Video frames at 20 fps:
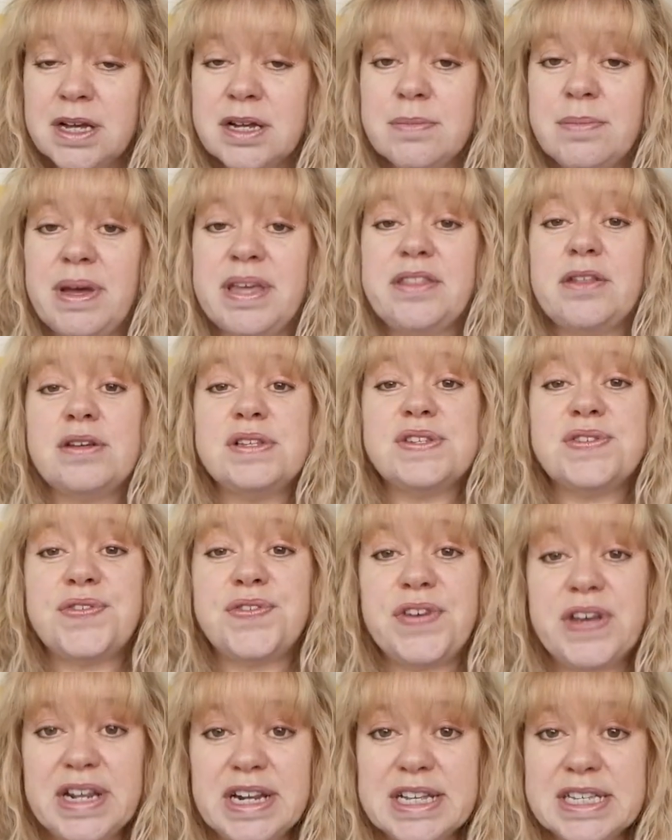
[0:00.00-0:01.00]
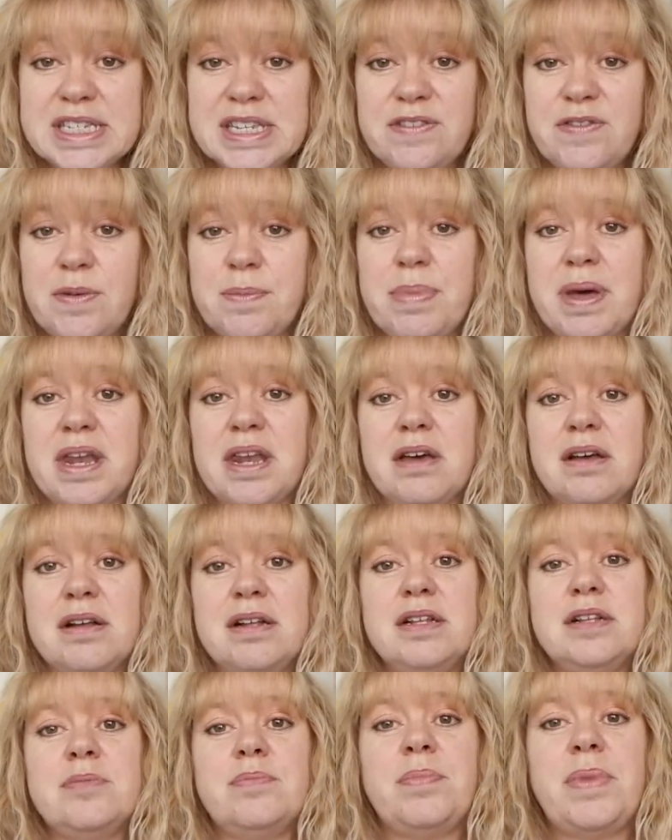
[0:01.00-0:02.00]
Make those feelings even better,
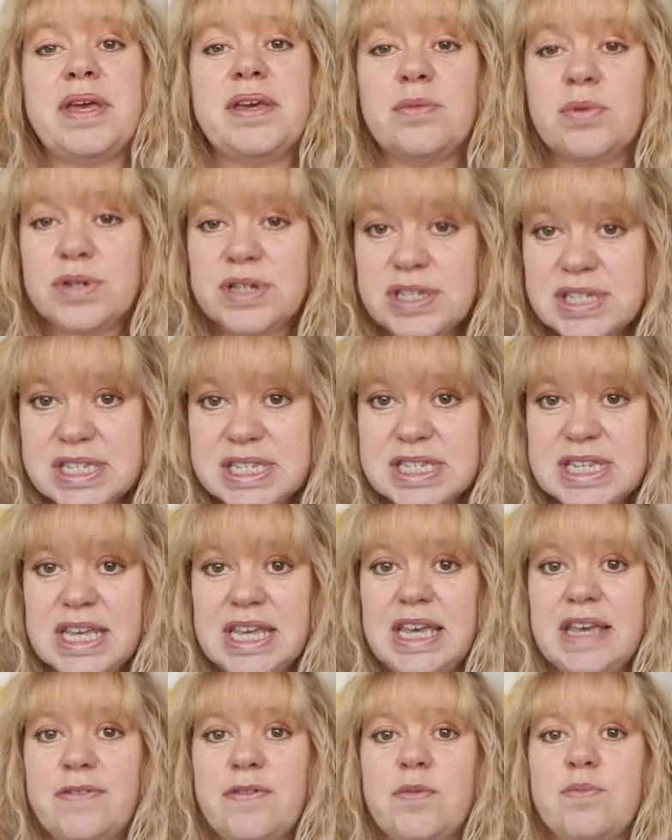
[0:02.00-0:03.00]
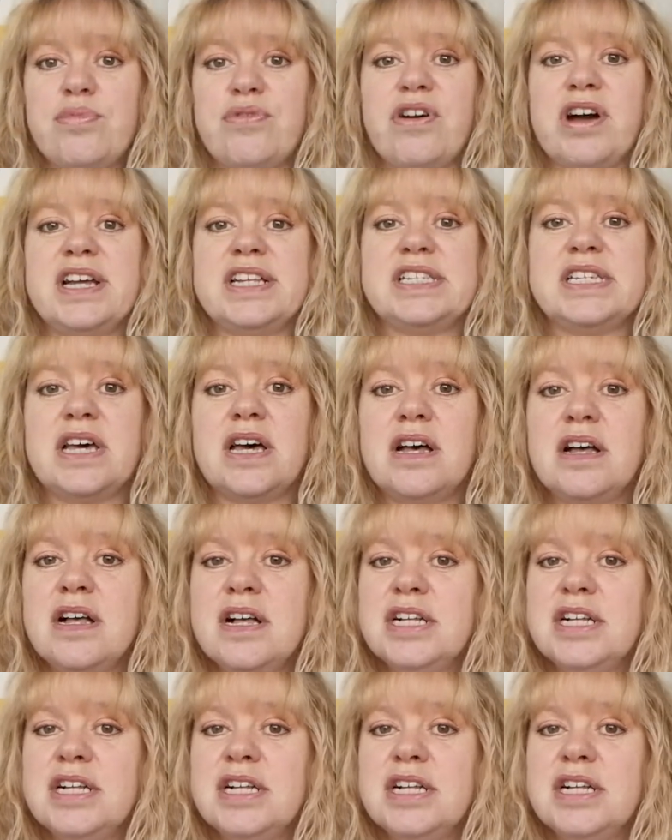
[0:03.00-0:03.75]
make what you see even brighter,